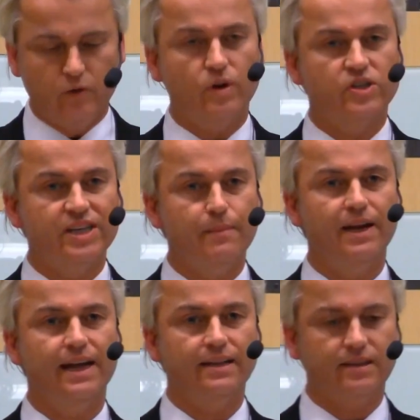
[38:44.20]
to
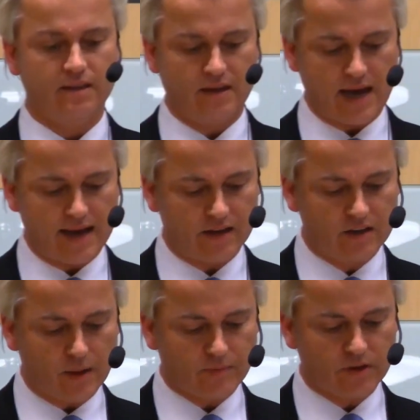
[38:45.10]
assimilate and
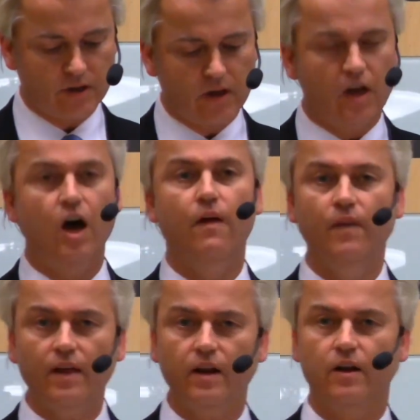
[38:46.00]
adopt
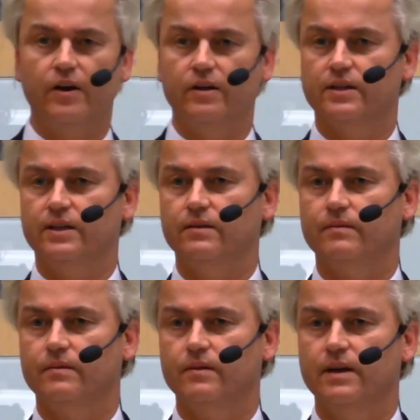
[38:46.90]
another loyalty
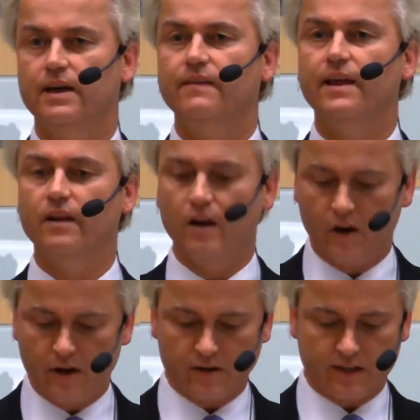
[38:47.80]
than the
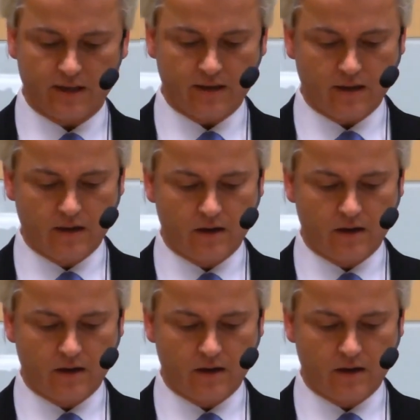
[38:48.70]
loyalty